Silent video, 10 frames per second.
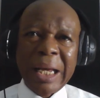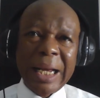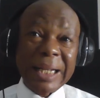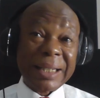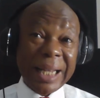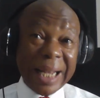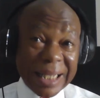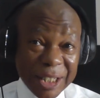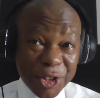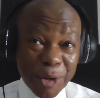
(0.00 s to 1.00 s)
It's
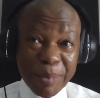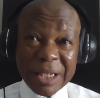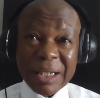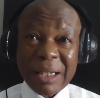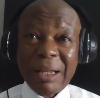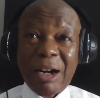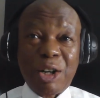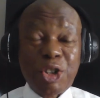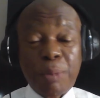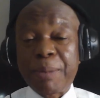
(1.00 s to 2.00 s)
easy
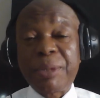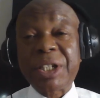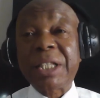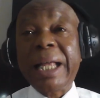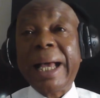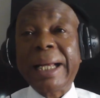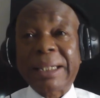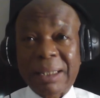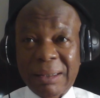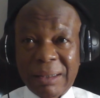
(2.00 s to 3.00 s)
to be misled
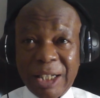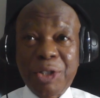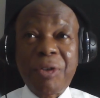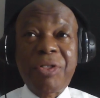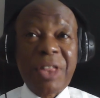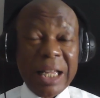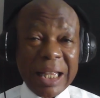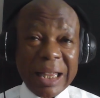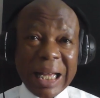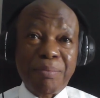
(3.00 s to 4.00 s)
into
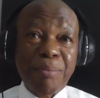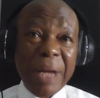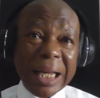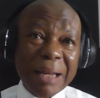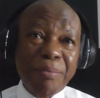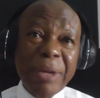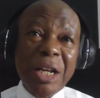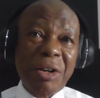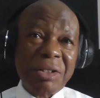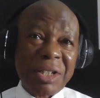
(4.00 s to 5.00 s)
thinking that making
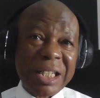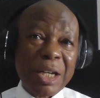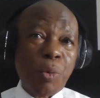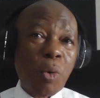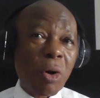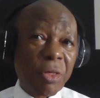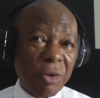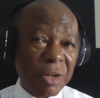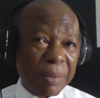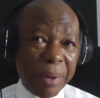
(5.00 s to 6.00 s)
millions is a walk
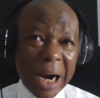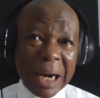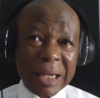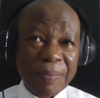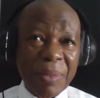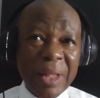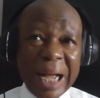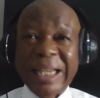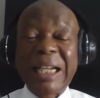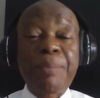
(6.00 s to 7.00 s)
through the park
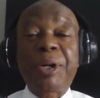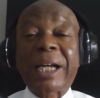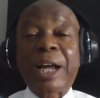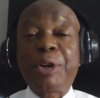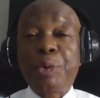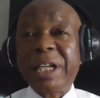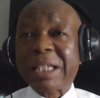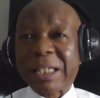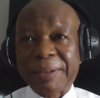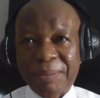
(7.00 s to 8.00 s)
and anybody can do it.
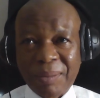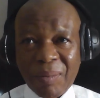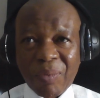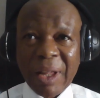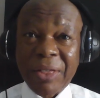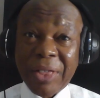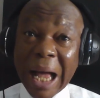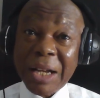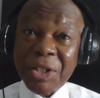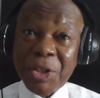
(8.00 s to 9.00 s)

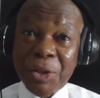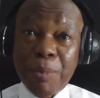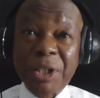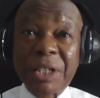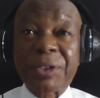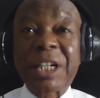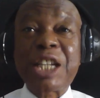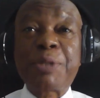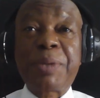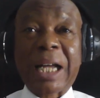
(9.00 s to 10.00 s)
Thanks to motivational
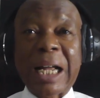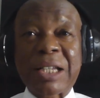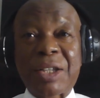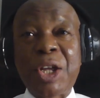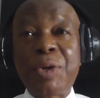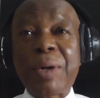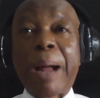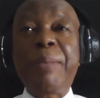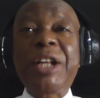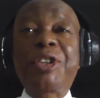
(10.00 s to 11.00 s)
speakers, you are
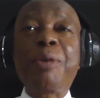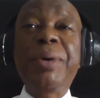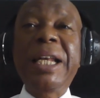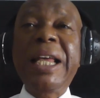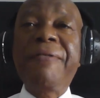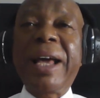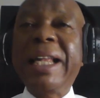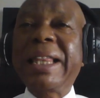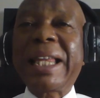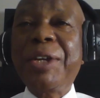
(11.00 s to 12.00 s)
made to believe
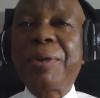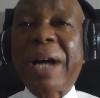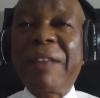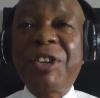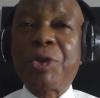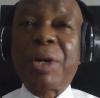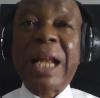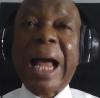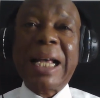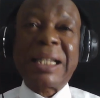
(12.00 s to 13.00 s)
anything you can
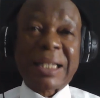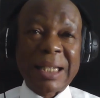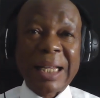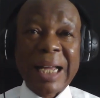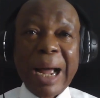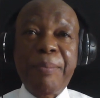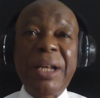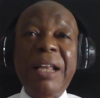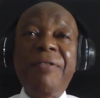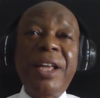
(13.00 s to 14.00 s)
visualize and
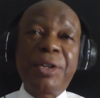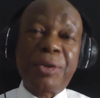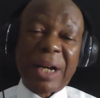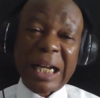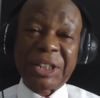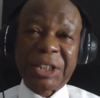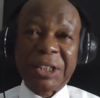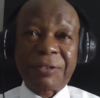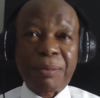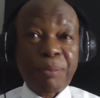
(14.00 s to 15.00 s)
believe in you can
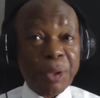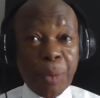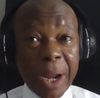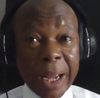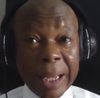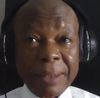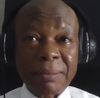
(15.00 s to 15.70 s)
achieve. Beware.